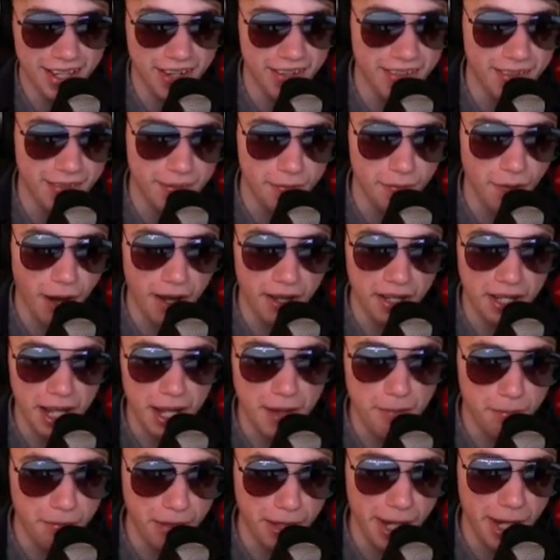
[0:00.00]
so our
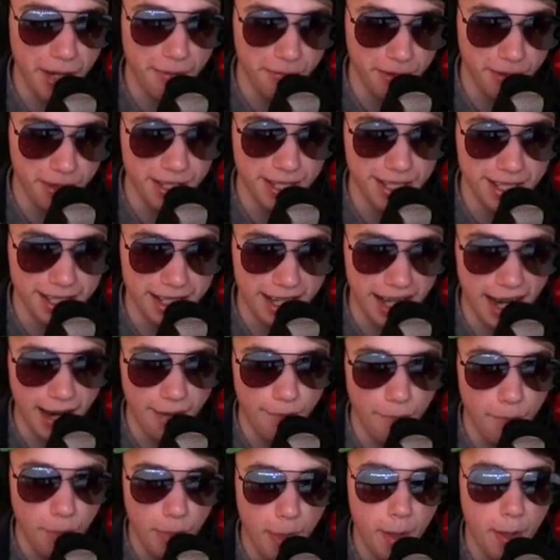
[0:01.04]
game plan for this
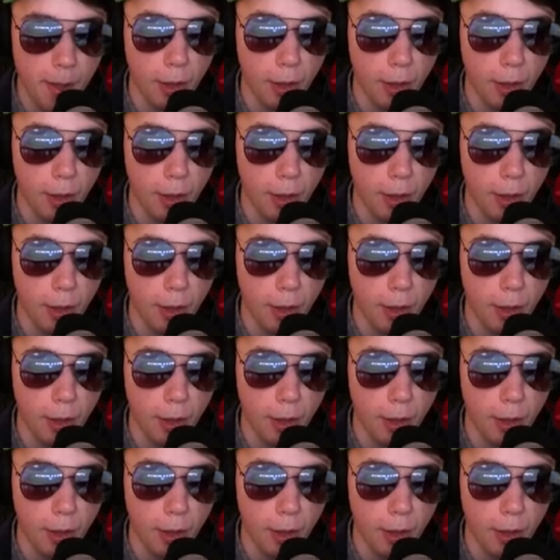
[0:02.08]
time: